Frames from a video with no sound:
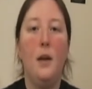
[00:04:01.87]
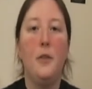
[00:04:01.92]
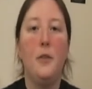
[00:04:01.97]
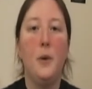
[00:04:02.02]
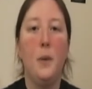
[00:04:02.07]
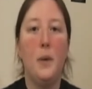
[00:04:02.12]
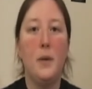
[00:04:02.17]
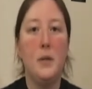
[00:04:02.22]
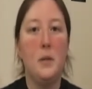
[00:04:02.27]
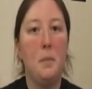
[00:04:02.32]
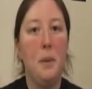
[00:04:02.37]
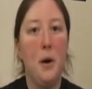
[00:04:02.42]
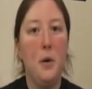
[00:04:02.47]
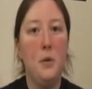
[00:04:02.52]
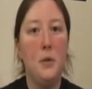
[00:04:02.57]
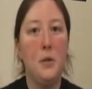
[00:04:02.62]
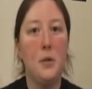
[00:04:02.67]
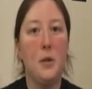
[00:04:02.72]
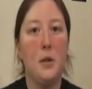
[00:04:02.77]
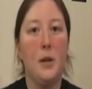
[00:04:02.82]
There was a
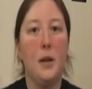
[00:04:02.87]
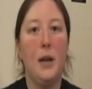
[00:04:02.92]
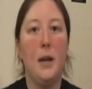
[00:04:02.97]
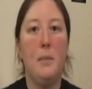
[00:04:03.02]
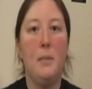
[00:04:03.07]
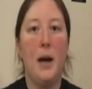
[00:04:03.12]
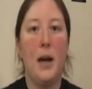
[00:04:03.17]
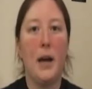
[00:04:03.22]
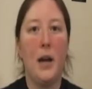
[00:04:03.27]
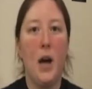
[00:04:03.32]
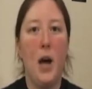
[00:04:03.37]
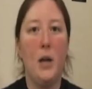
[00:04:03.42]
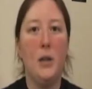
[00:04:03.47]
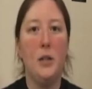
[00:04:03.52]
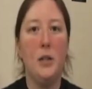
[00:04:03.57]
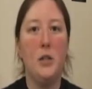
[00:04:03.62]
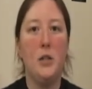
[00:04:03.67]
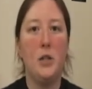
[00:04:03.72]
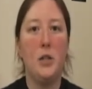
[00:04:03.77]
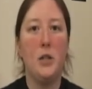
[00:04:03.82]
poster in my
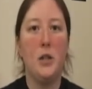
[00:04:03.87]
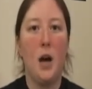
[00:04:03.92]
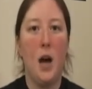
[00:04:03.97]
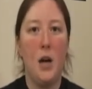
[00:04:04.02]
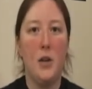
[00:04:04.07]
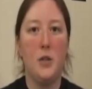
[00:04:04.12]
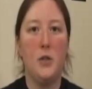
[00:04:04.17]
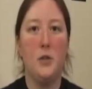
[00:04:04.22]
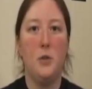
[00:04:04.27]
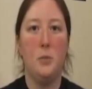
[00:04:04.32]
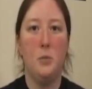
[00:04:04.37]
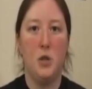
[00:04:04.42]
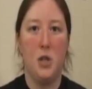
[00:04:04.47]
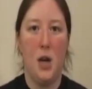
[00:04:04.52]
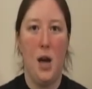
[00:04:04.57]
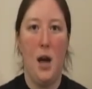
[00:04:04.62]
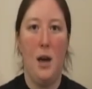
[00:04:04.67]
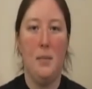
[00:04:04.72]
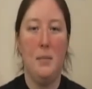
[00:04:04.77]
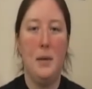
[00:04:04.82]
college costume
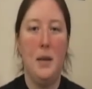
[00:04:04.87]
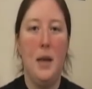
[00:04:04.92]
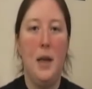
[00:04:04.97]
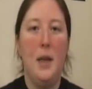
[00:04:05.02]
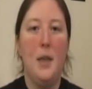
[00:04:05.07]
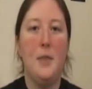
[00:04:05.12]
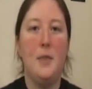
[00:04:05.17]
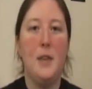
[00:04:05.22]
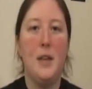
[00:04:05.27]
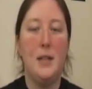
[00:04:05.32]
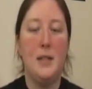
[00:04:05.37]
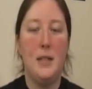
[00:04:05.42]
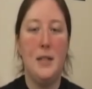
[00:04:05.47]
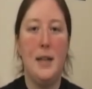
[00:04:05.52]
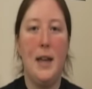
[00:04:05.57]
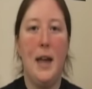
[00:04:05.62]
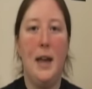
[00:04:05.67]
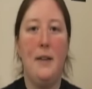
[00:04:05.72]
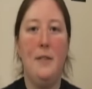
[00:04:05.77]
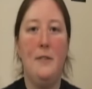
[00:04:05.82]
shop that
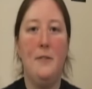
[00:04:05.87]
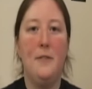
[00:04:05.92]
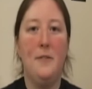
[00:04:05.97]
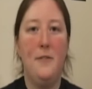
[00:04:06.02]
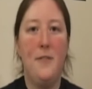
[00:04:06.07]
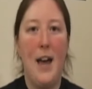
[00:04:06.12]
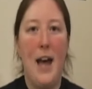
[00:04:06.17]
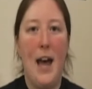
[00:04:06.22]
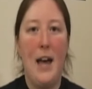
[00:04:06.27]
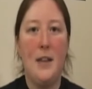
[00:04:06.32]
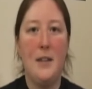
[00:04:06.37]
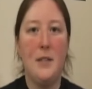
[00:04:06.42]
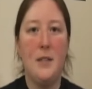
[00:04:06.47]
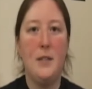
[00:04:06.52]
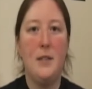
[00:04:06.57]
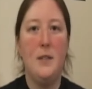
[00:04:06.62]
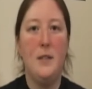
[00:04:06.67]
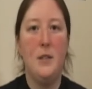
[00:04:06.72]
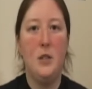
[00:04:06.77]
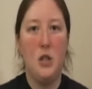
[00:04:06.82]
said,
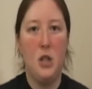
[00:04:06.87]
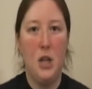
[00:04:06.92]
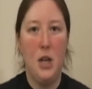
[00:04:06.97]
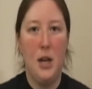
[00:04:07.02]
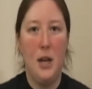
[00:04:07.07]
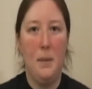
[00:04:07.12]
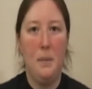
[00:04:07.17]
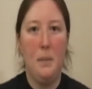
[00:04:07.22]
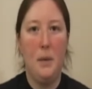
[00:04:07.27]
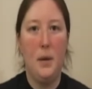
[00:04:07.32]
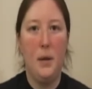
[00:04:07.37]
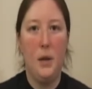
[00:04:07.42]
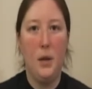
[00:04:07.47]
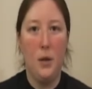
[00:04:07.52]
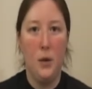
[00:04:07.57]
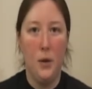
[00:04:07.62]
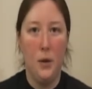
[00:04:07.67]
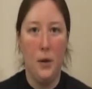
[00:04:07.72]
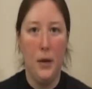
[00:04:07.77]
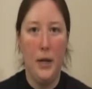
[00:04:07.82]
fast, cheap,
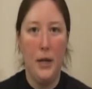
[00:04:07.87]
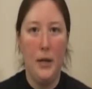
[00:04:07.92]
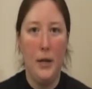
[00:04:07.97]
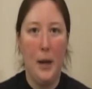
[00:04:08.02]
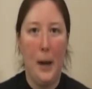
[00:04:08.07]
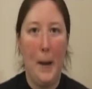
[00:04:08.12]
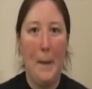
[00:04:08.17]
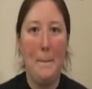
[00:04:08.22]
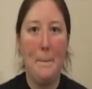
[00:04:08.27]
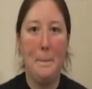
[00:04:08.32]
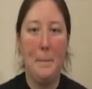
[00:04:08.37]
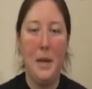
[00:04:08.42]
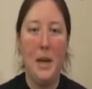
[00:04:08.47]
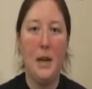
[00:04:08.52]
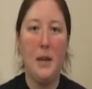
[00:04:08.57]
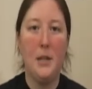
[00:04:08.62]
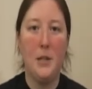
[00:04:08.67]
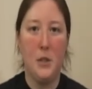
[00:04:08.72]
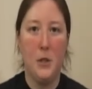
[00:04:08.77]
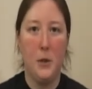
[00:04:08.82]
good.
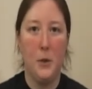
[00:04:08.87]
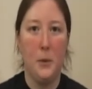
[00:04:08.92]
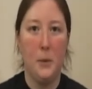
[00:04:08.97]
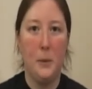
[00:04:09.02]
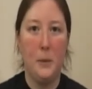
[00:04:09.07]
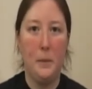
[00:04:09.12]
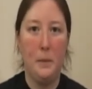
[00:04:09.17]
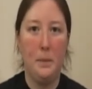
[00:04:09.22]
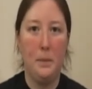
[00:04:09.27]
Pick 2.